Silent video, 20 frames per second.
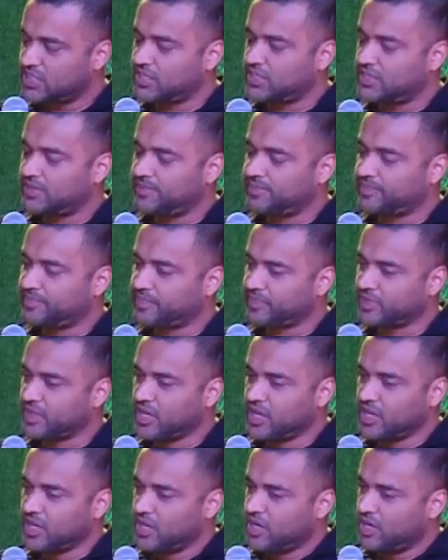Yeah. Um,
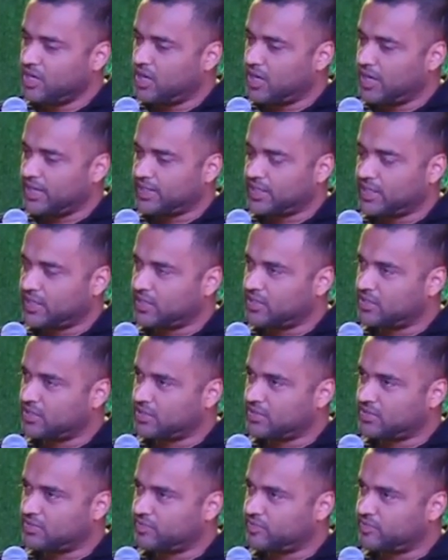I think
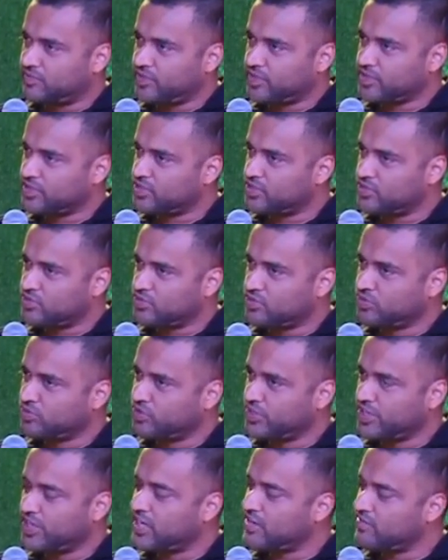first two,
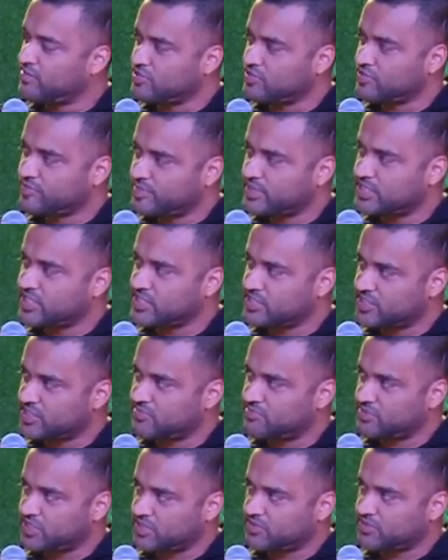three levels of business
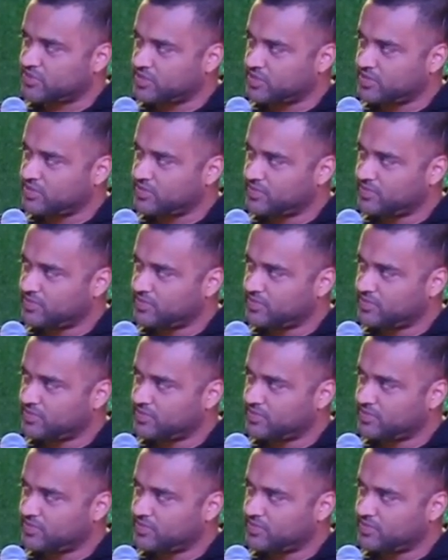teams as well.